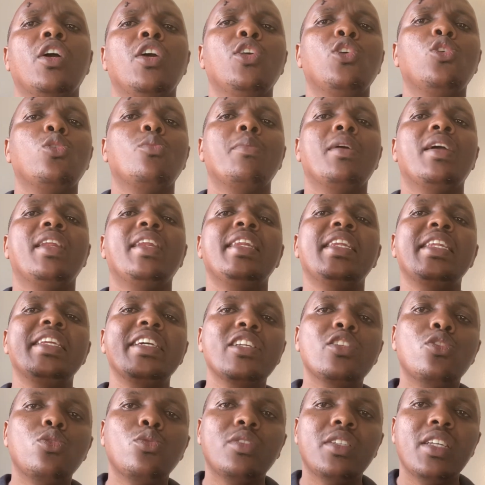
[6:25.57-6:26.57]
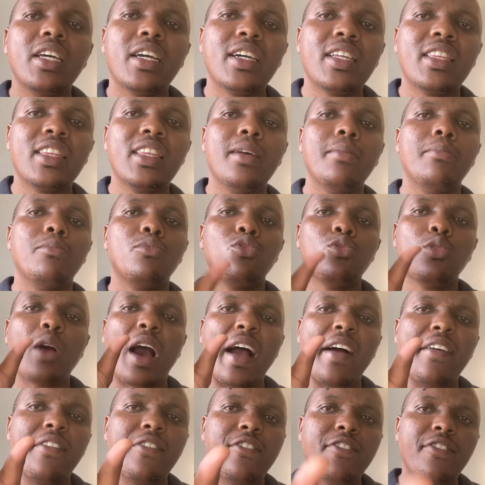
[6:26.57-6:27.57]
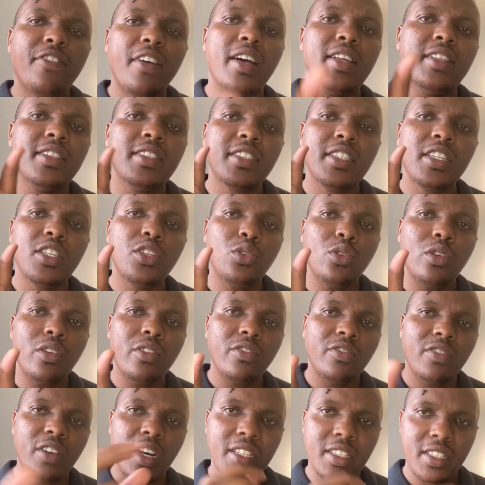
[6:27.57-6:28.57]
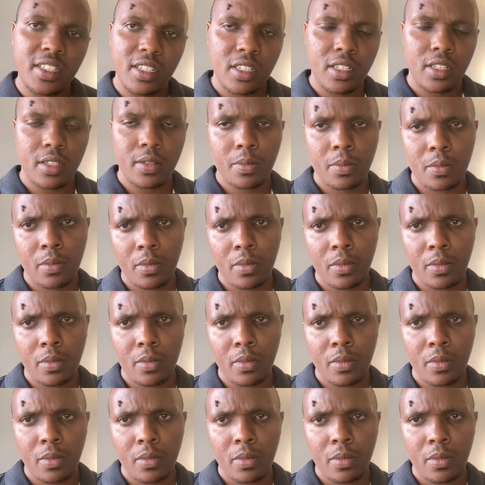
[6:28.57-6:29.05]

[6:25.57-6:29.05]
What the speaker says: you may need to take them to a fancy university.